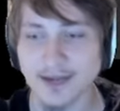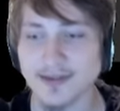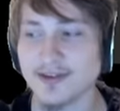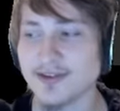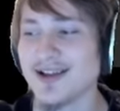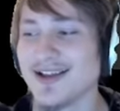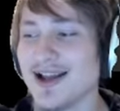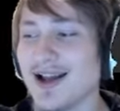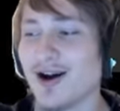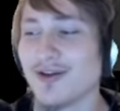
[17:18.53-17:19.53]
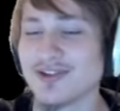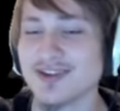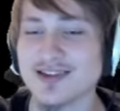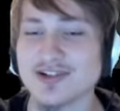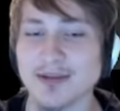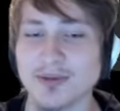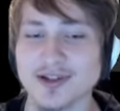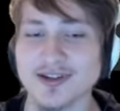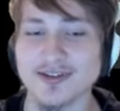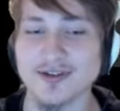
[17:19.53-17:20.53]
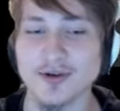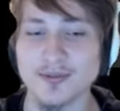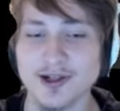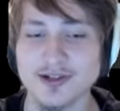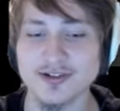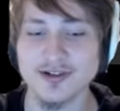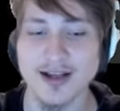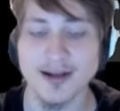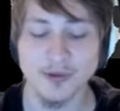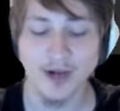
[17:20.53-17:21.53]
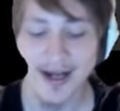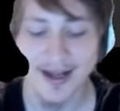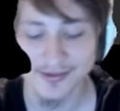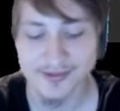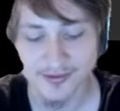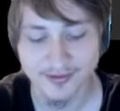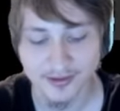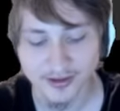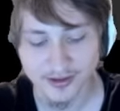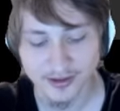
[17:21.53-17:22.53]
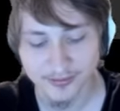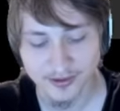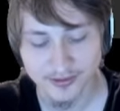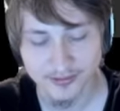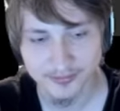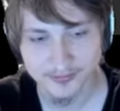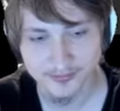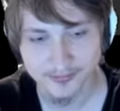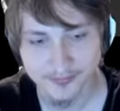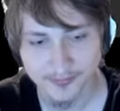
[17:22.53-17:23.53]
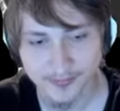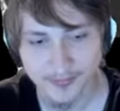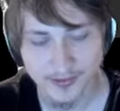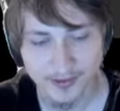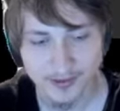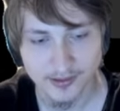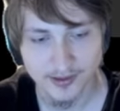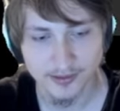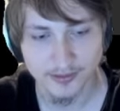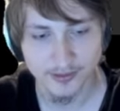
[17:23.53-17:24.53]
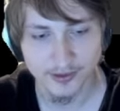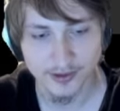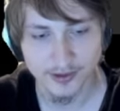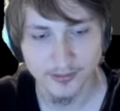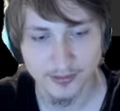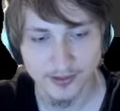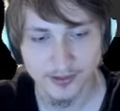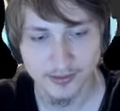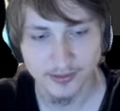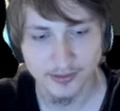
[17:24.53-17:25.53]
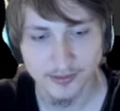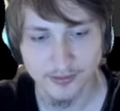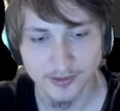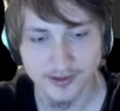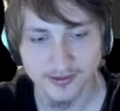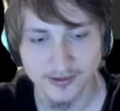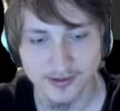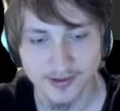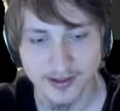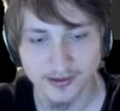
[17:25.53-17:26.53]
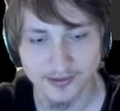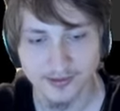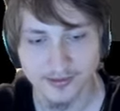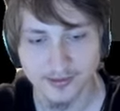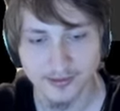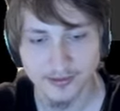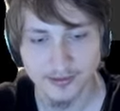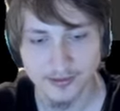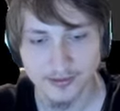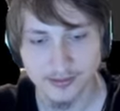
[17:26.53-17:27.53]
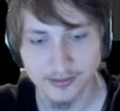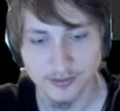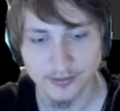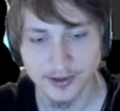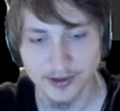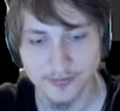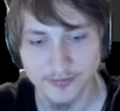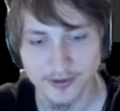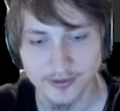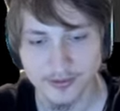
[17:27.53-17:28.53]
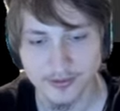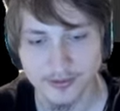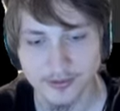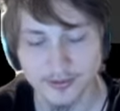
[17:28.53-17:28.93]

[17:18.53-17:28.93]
this obviously the chatbot doesn't know much. How about I ask it to look it up though? Can you look up when's the next Ruby conference?